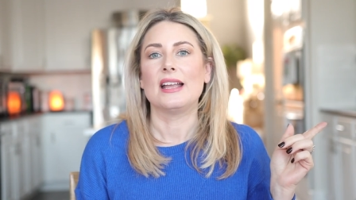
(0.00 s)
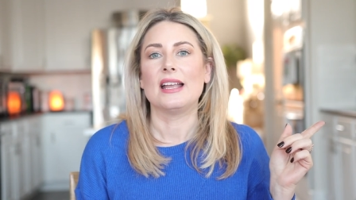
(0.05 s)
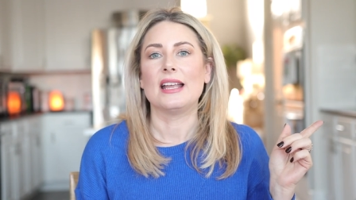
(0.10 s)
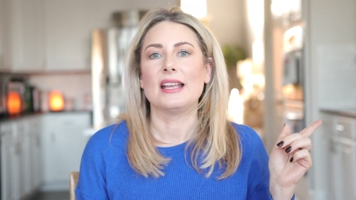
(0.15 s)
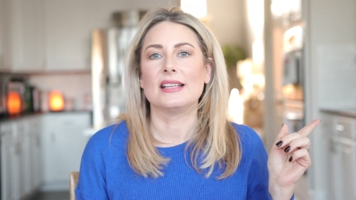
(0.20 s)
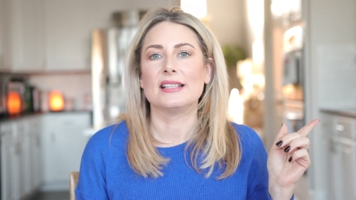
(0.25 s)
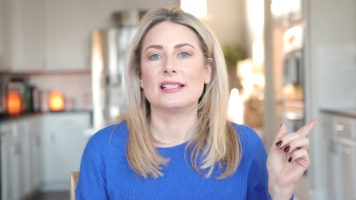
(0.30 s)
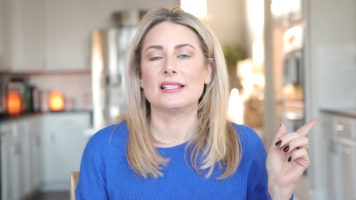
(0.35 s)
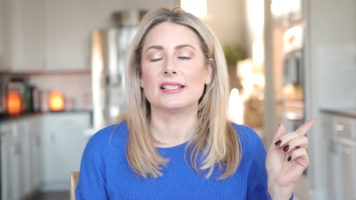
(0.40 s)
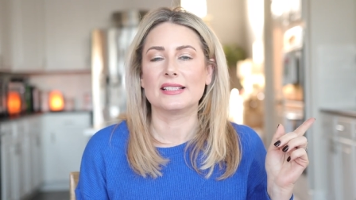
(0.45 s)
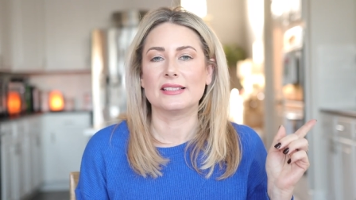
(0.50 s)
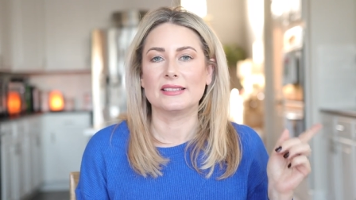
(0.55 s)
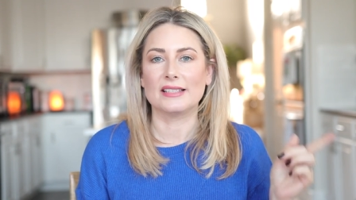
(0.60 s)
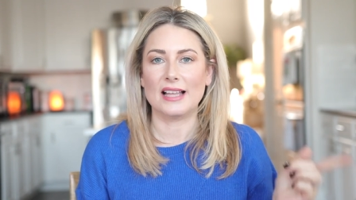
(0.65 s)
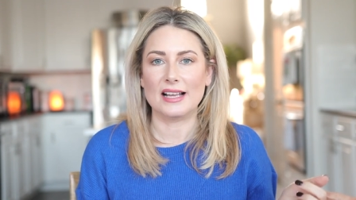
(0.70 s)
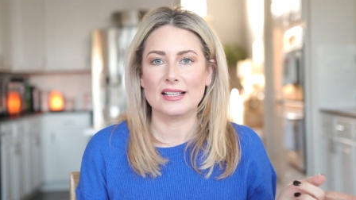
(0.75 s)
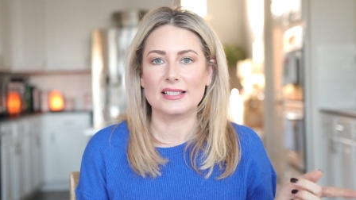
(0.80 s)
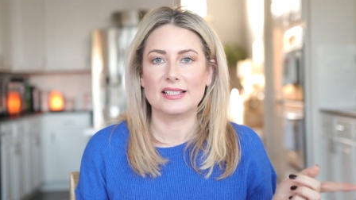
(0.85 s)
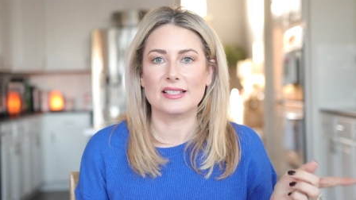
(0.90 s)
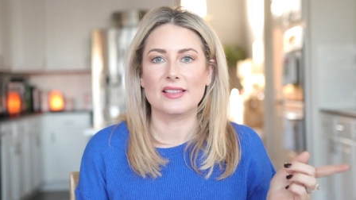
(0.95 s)
is
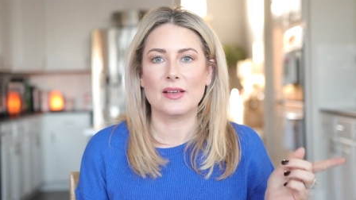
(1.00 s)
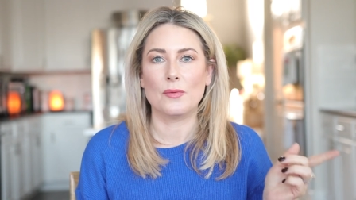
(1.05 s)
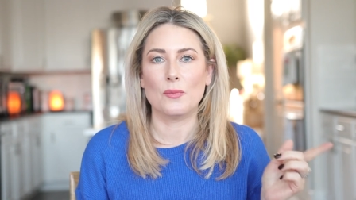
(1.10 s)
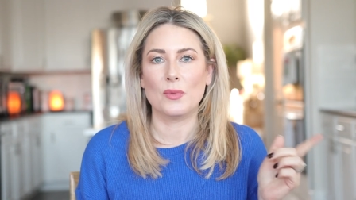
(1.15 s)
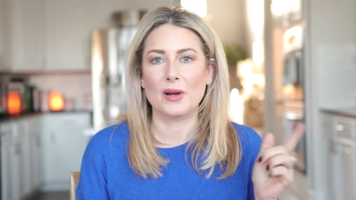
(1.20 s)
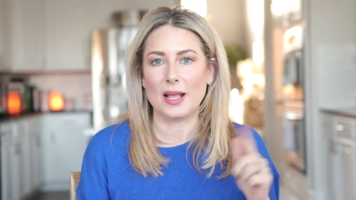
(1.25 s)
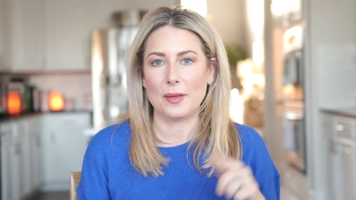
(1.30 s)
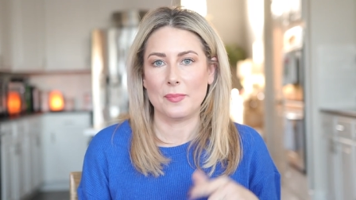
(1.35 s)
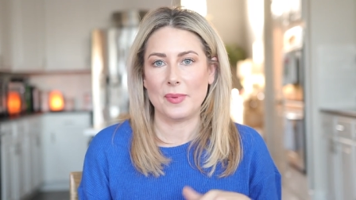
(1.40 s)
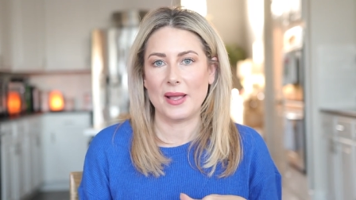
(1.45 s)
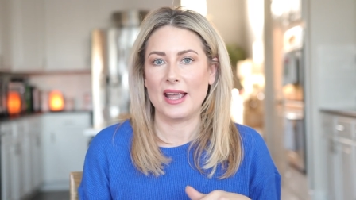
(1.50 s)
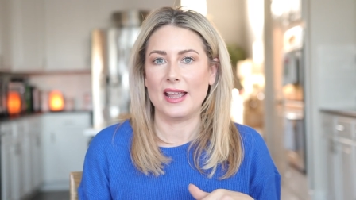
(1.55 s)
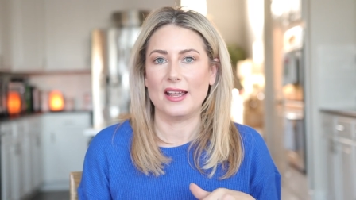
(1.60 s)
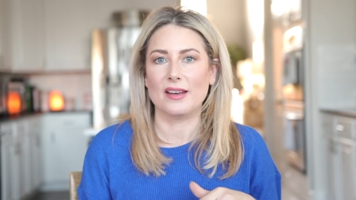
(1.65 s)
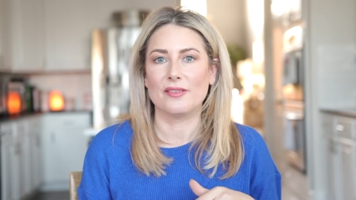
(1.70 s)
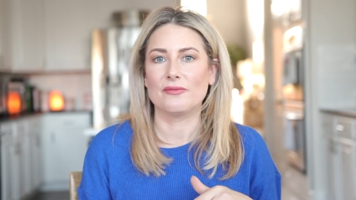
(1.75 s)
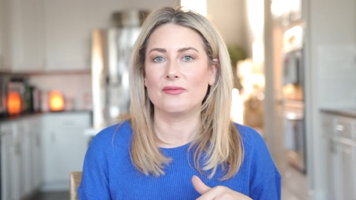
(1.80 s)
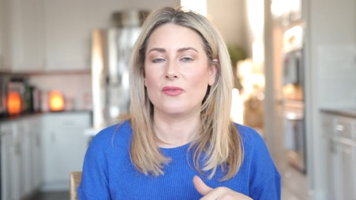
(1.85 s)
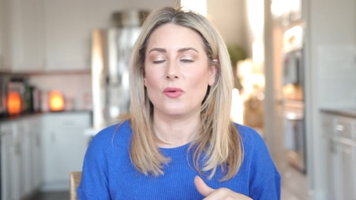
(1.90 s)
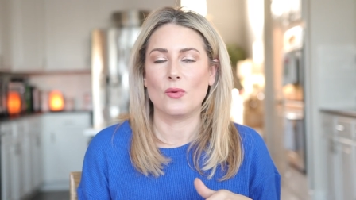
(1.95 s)
less than what I
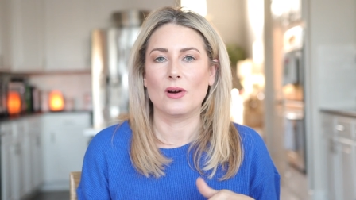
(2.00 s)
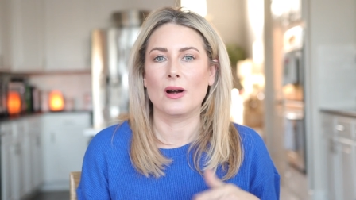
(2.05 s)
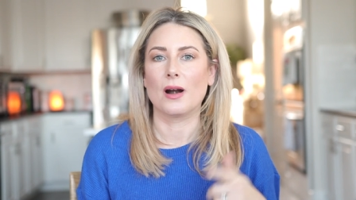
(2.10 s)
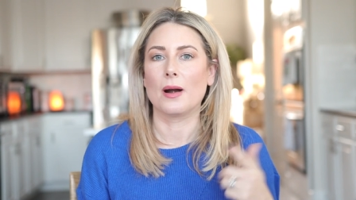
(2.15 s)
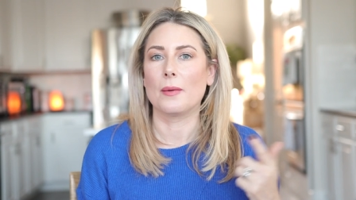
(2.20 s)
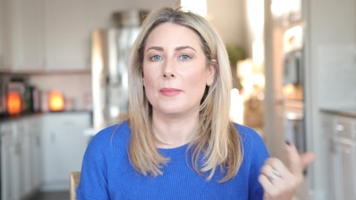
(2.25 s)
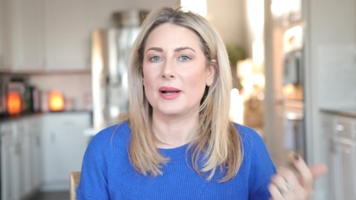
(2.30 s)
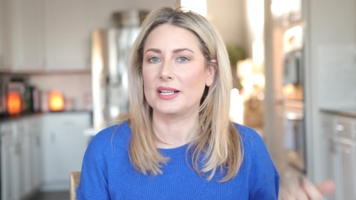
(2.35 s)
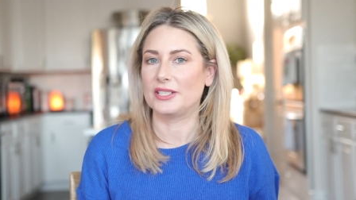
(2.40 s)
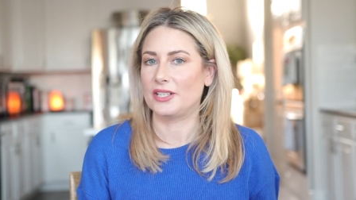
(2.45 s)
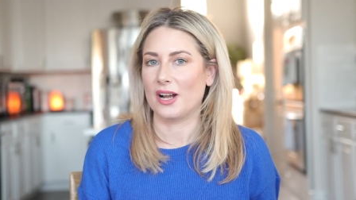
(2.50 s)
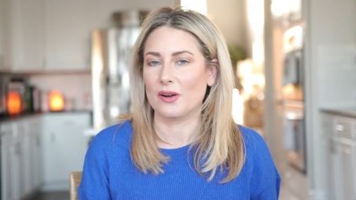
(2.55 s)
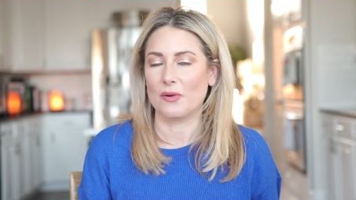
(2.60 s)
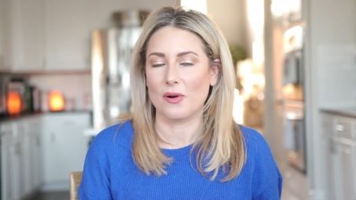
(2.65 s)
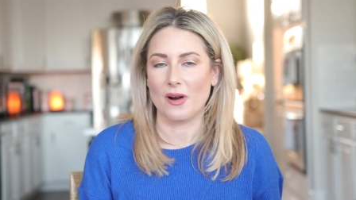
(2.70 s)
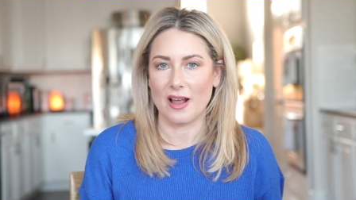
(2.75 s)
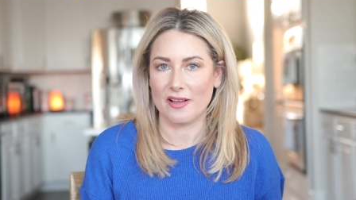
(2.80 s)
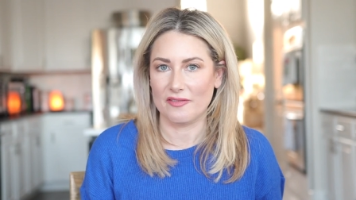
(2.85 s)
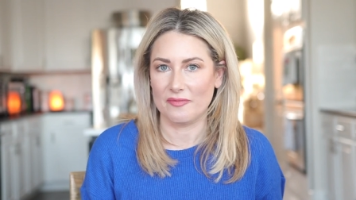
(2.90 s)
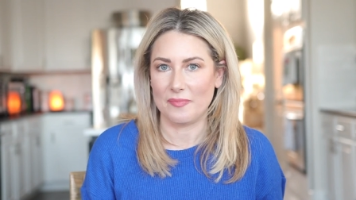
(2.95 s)
paid for my
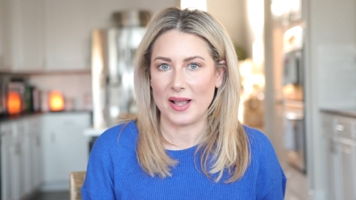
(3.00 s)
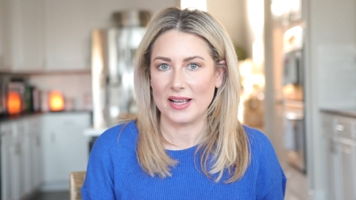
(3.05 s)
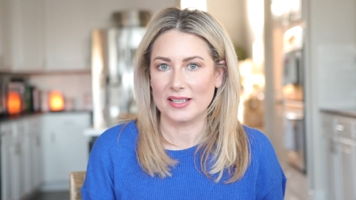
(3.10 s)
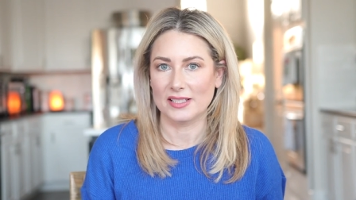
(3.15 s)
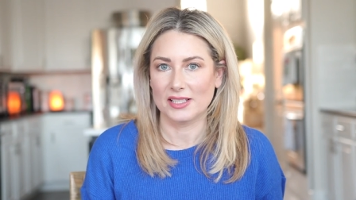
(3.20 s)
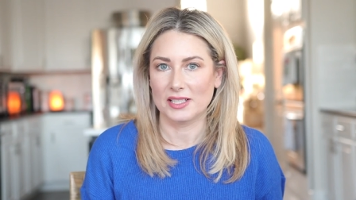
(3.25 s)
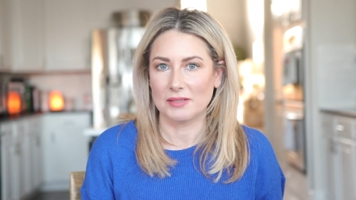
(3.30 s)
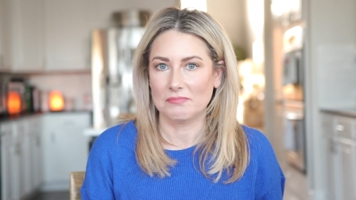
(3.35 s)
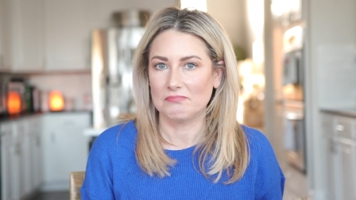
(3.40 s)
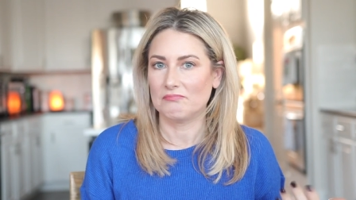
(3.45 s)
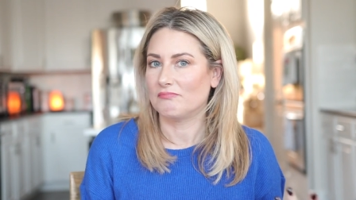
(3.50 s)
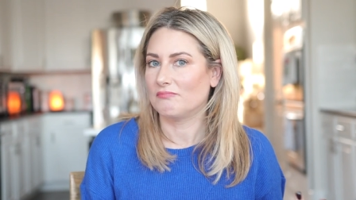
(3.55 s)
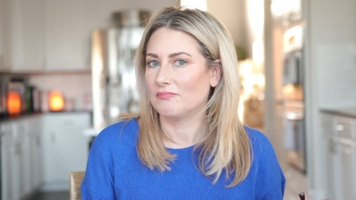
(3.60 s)
Jaguar F-Pace.